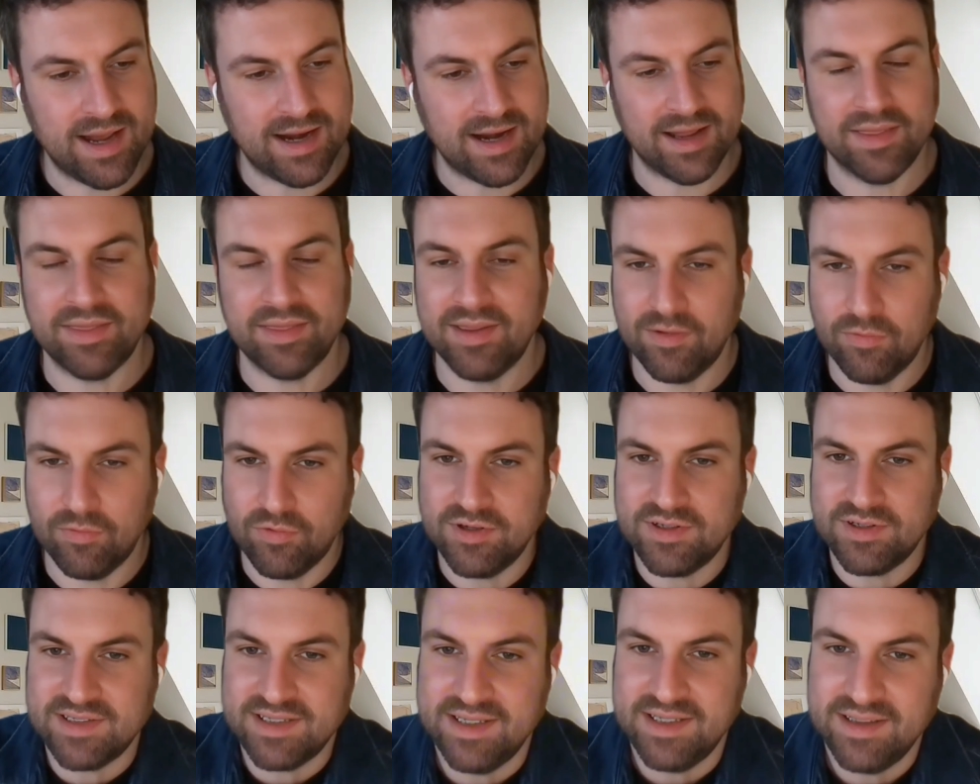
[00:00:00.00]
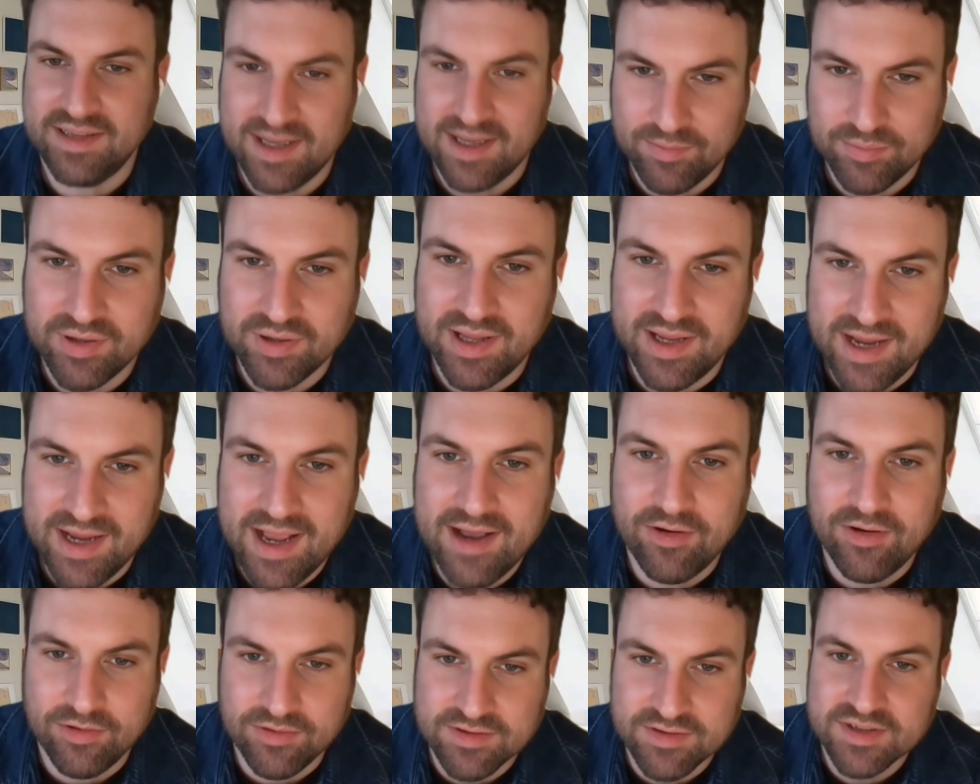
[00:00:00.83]
And I think we're seeing that play
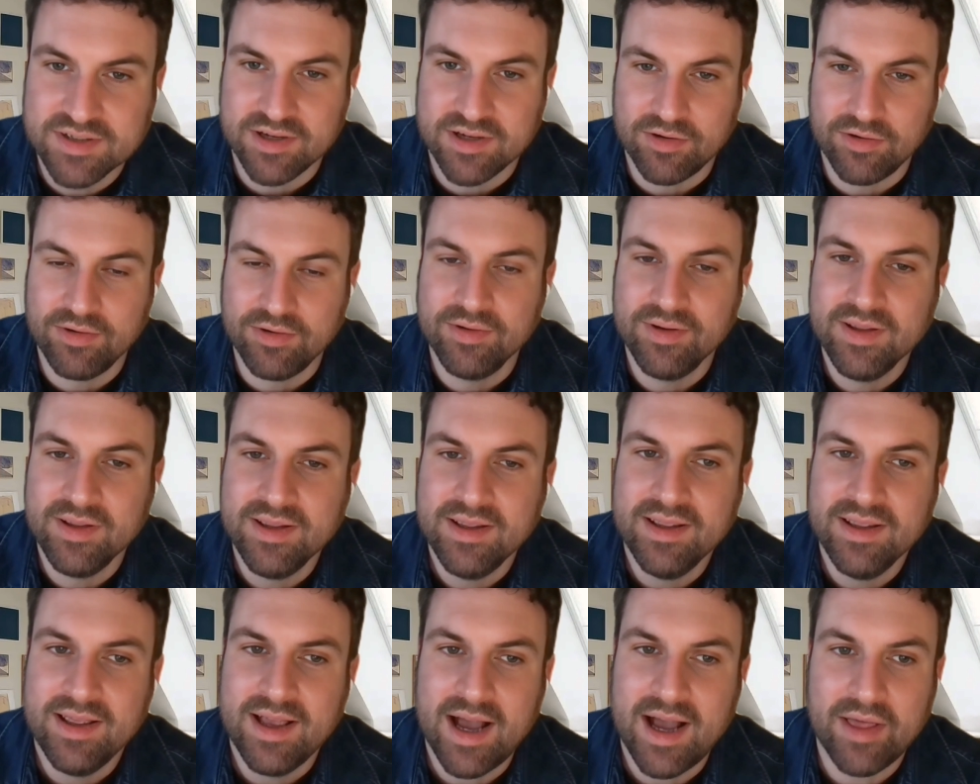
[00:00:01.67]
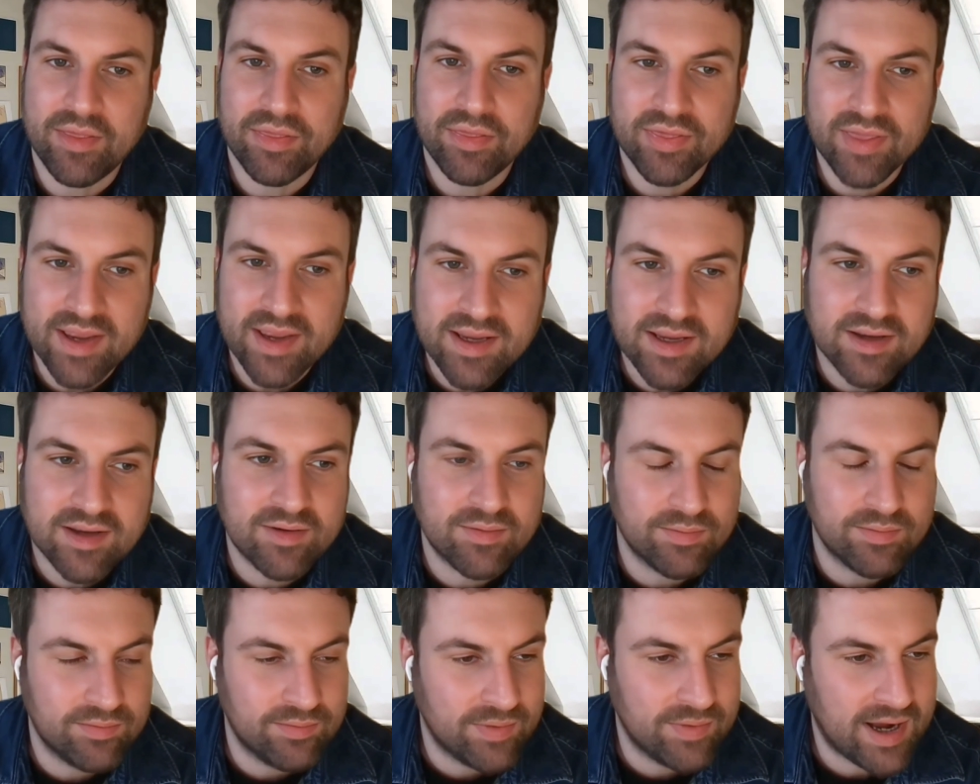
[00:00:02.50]
out. So I
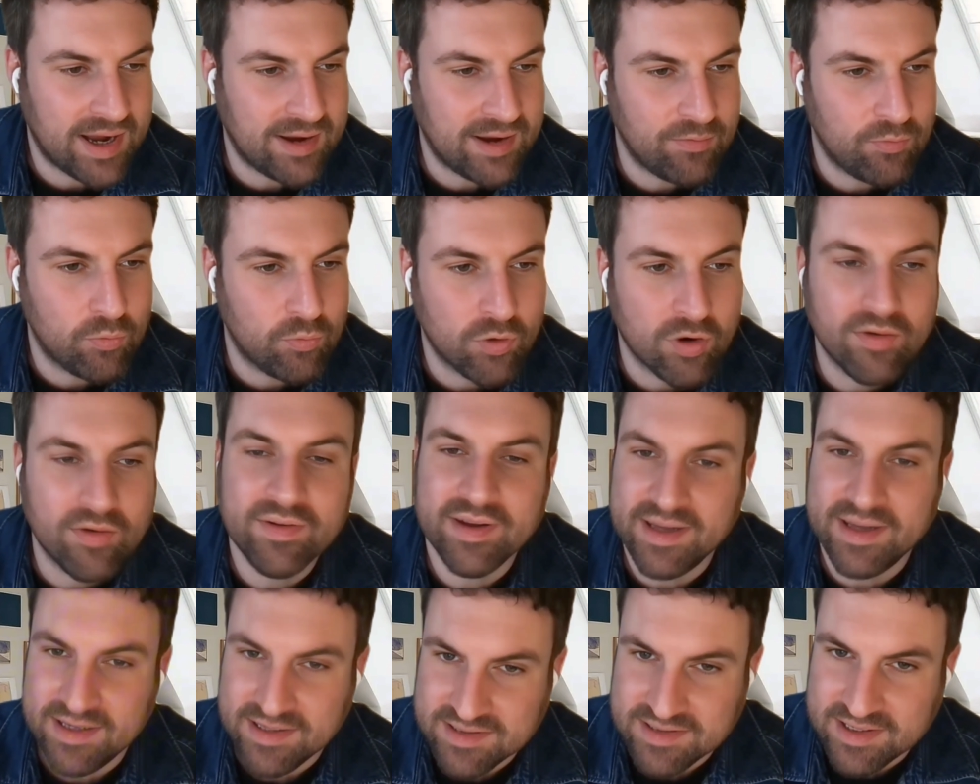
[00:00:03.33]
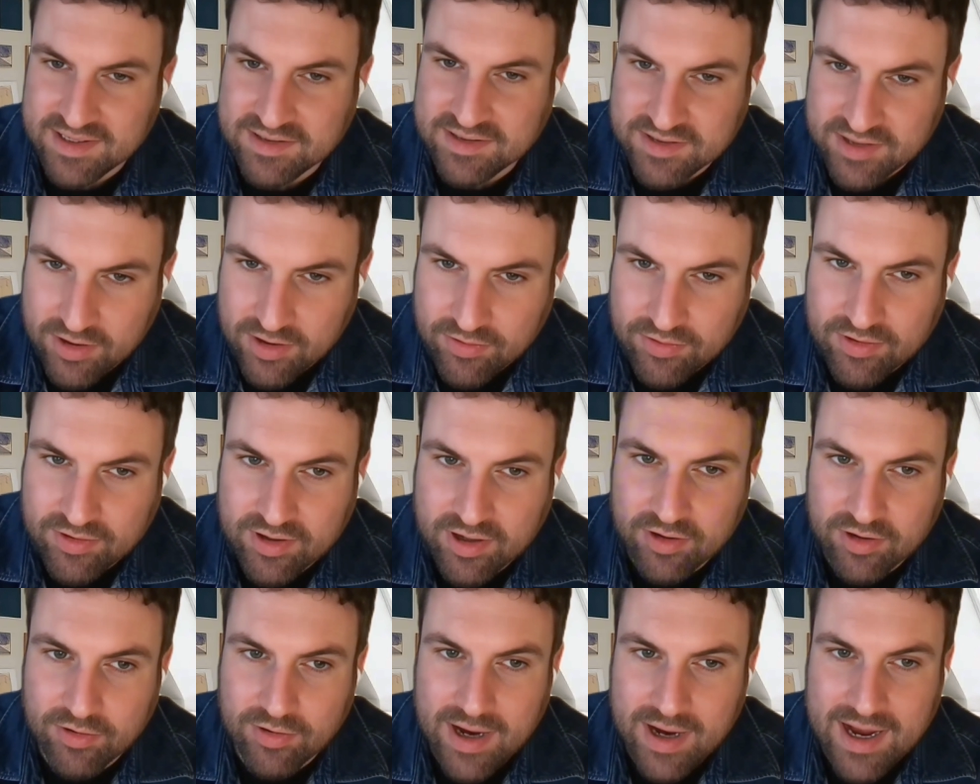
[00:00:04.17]
think my worry is I don't
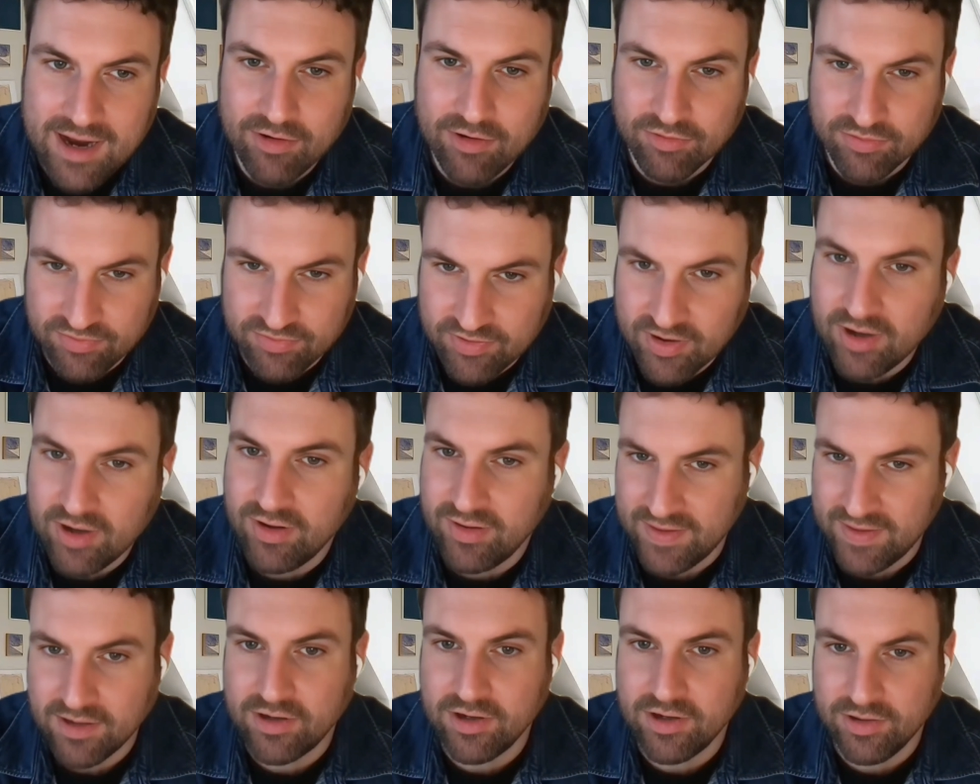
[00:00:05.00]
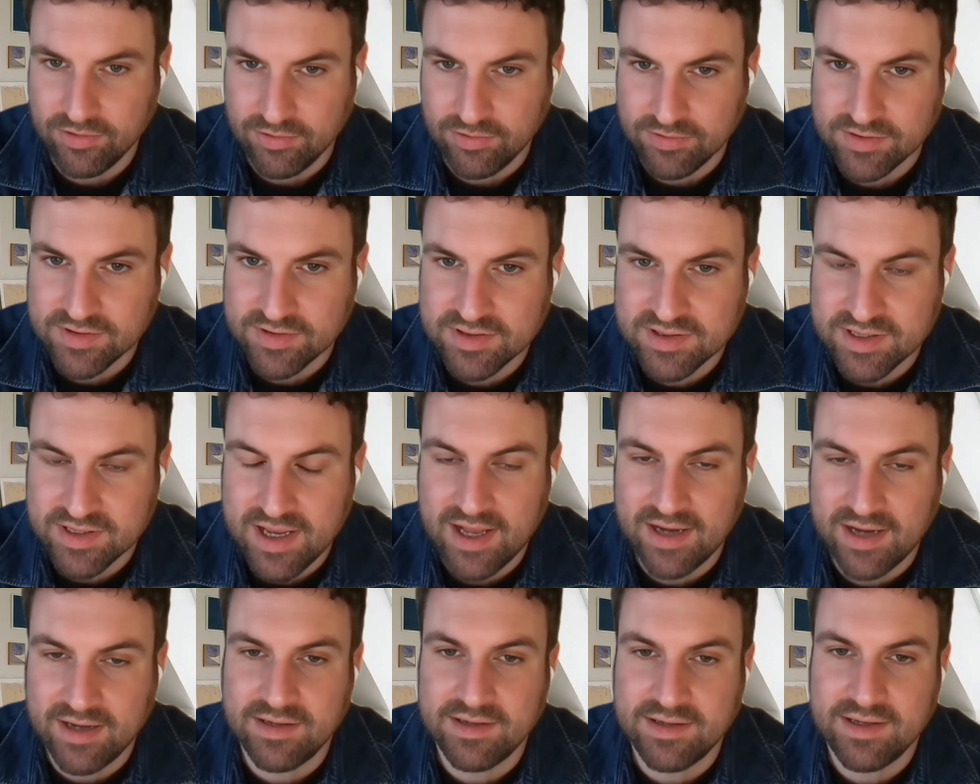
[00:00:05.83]
know how far that goes
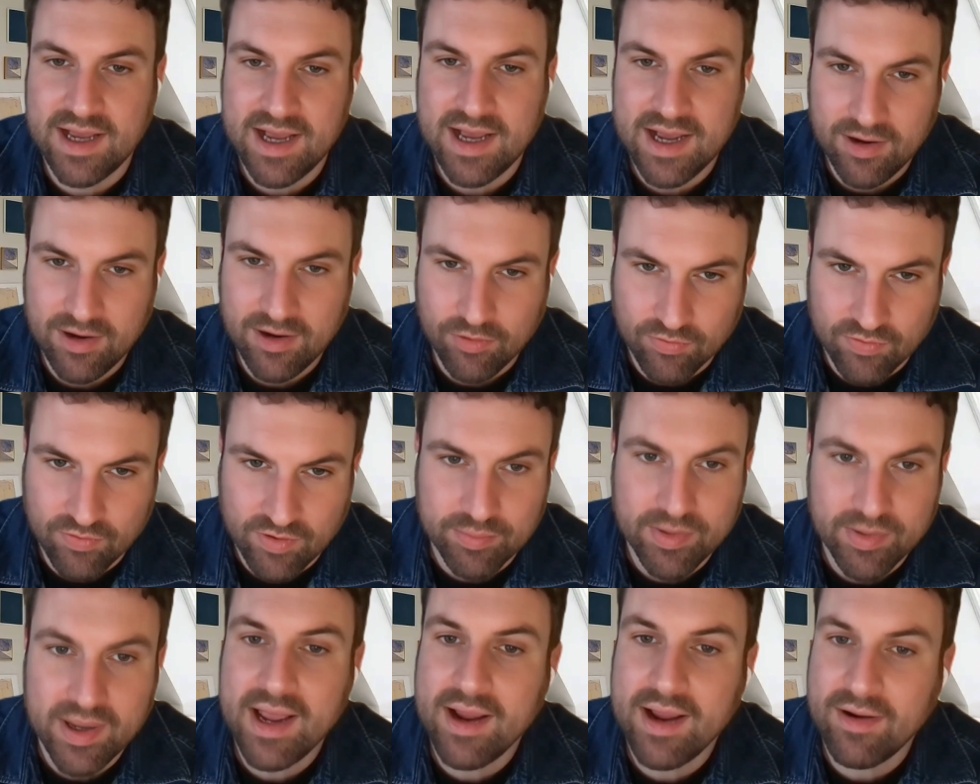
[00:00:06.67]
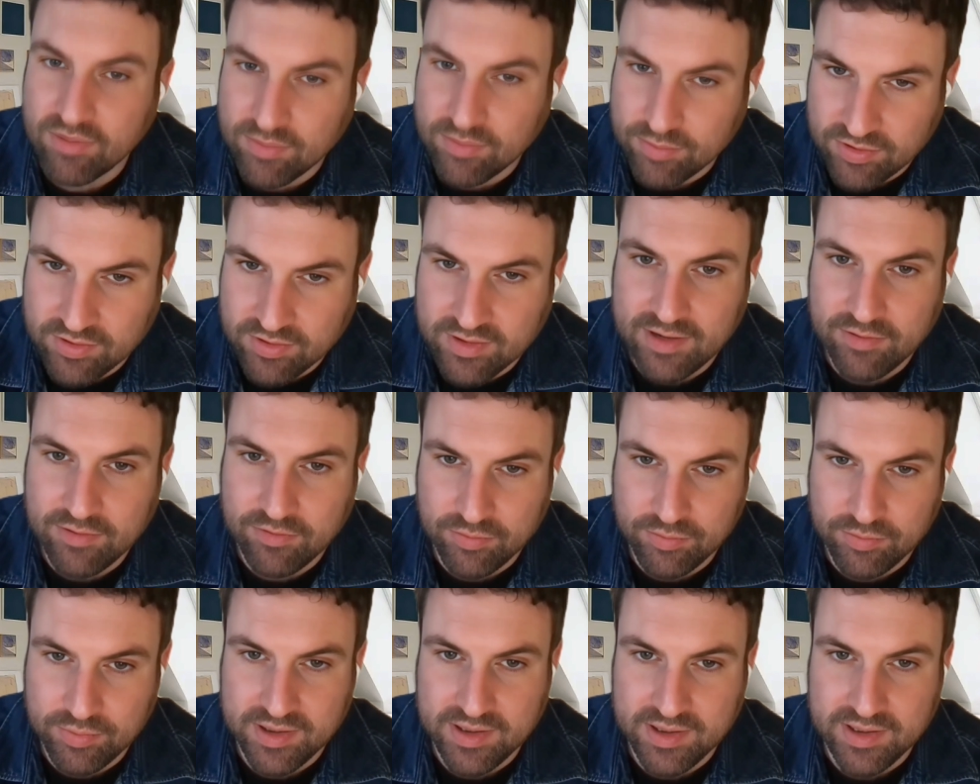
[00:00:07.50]
and how repairable
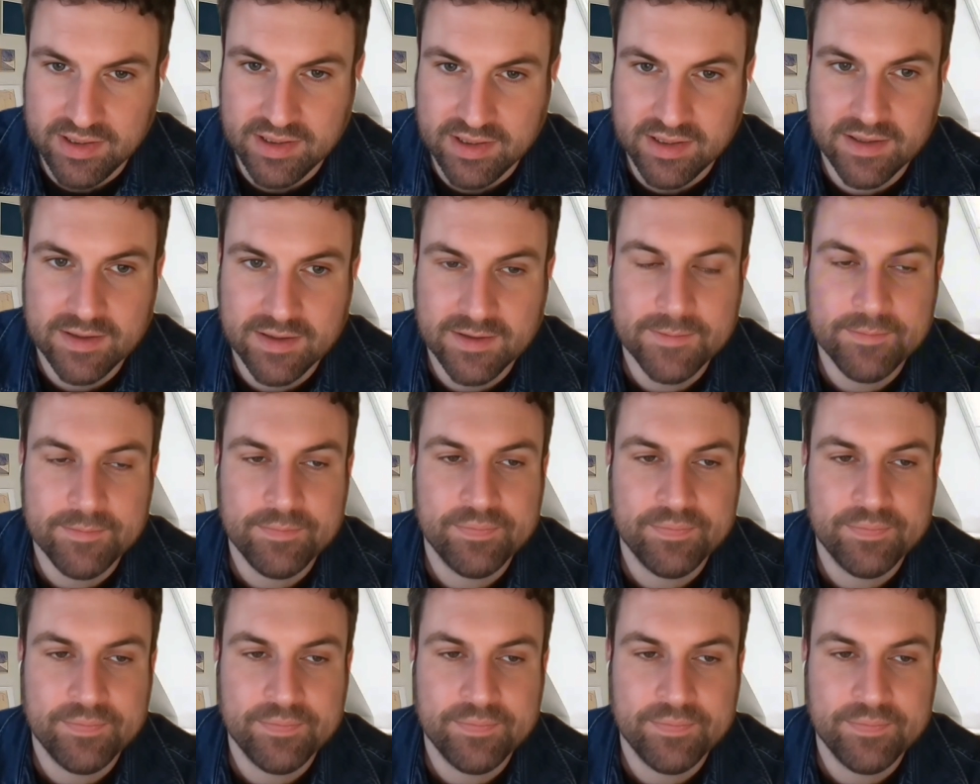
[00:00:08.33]
that will be